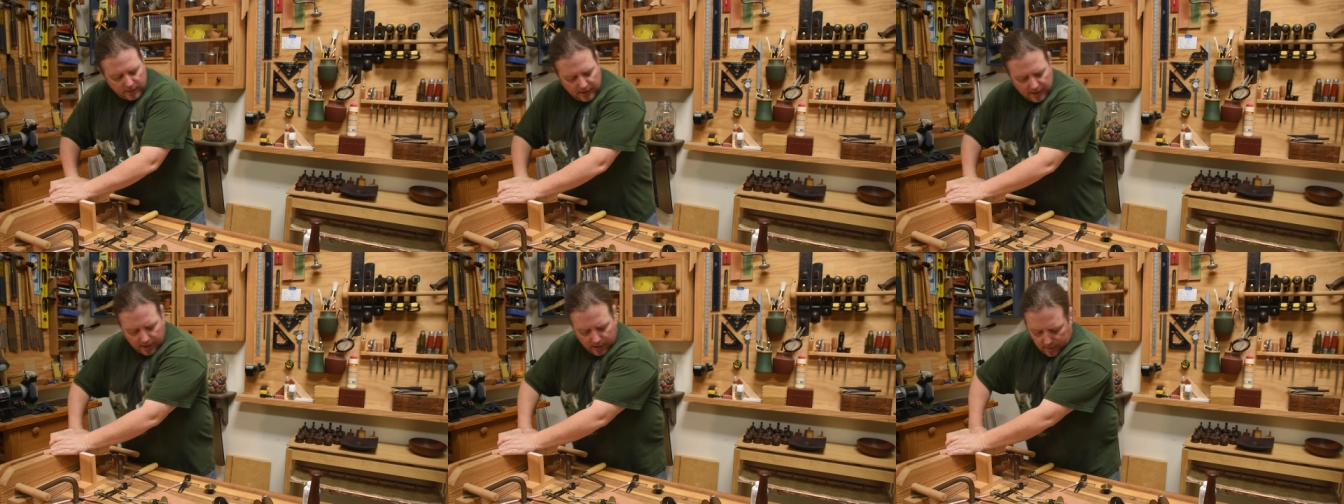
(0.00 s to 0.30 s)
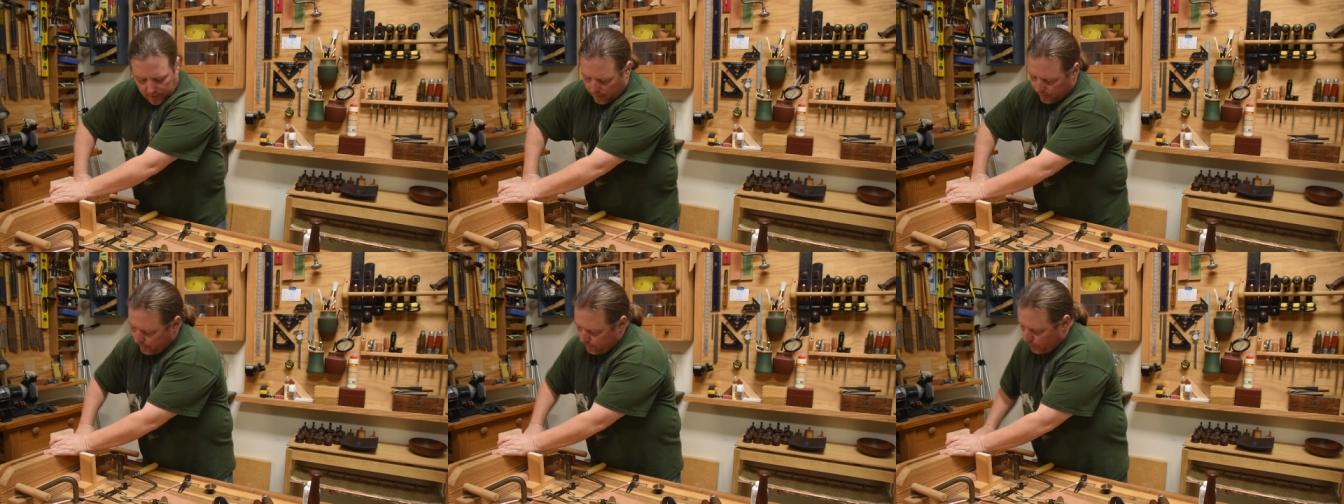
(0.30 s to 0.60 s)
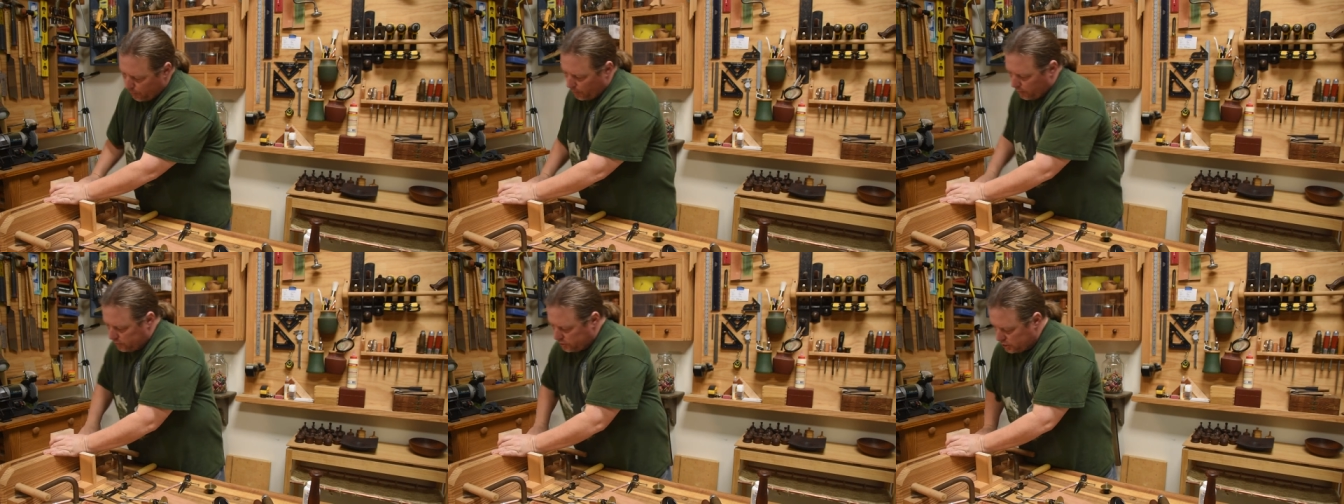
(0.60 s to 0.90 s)
there, I
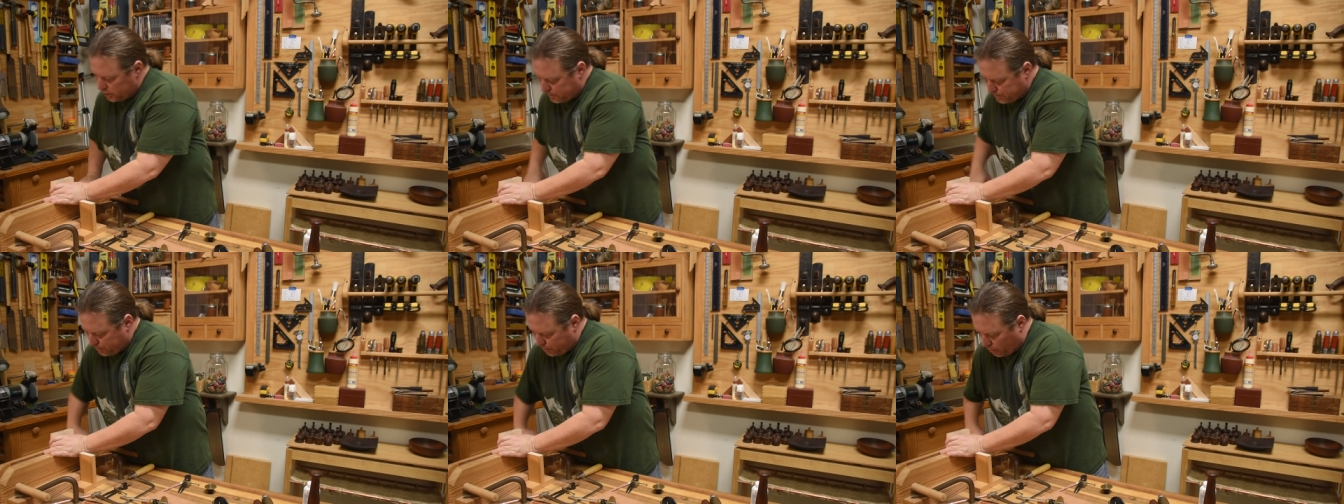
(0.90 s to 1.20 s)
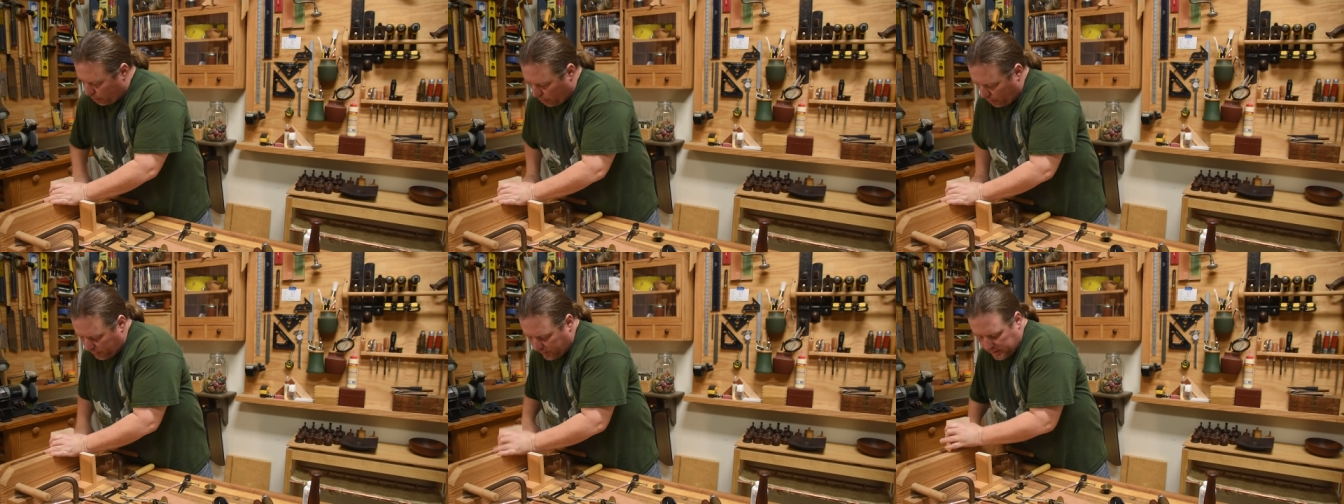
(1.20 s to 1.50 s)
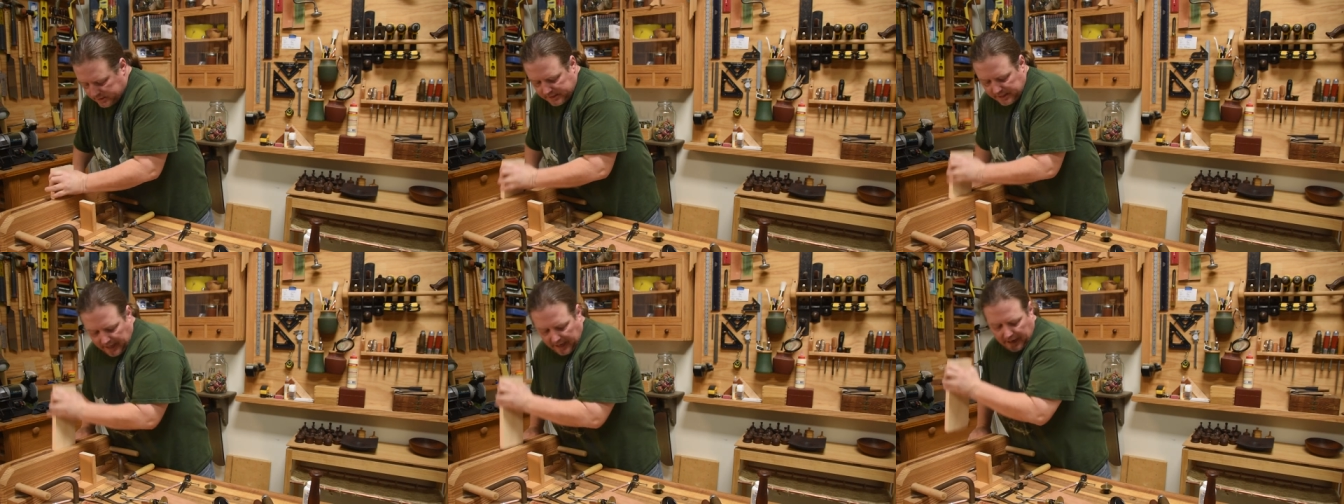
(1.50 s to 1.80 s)
will just pull
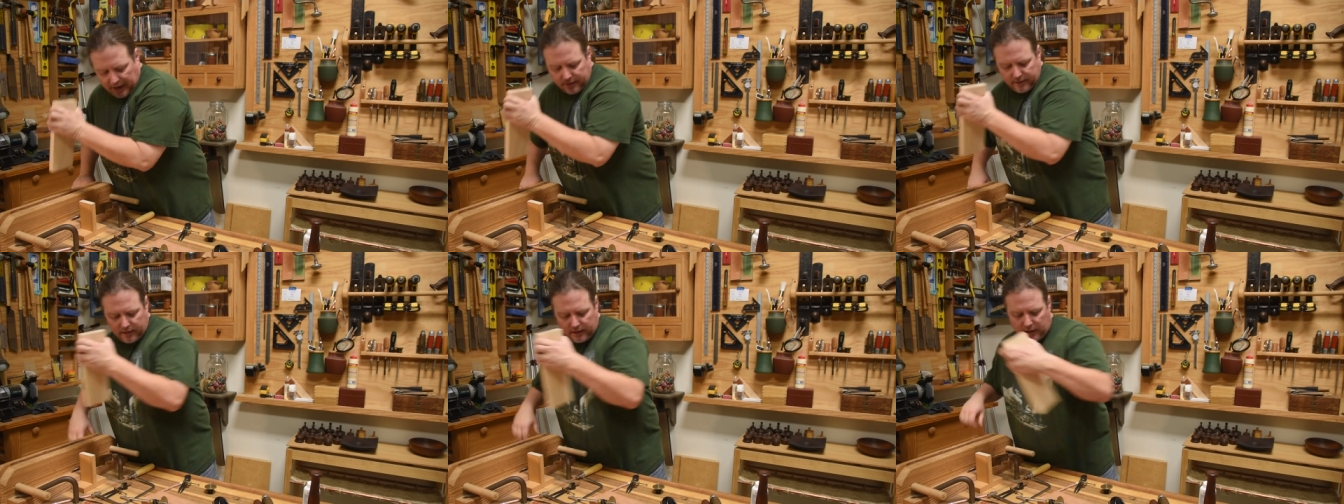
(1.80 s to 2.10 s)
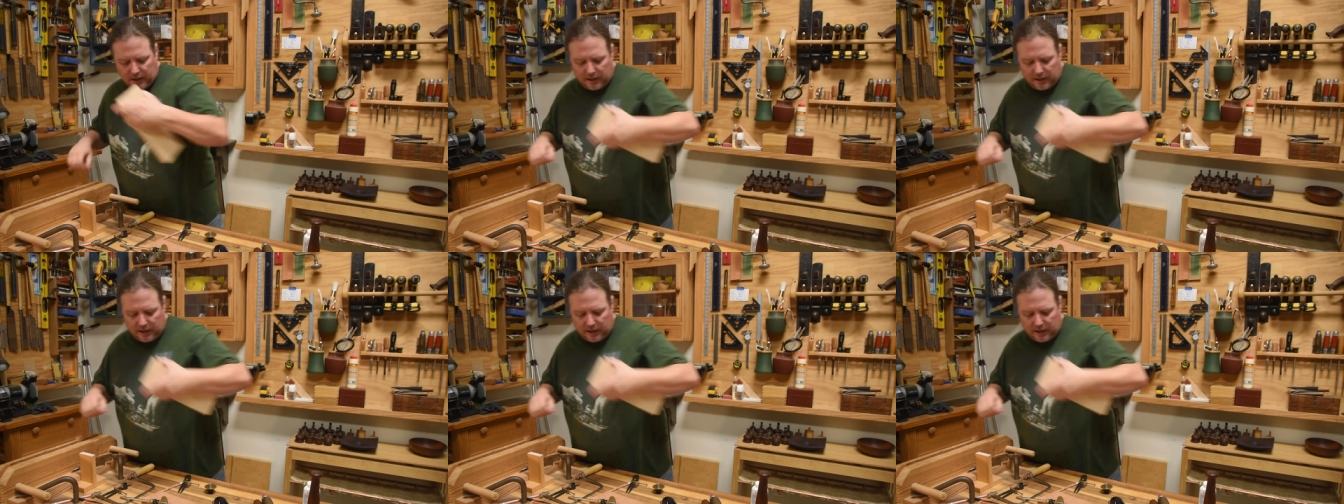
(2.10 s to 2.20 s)
this out of the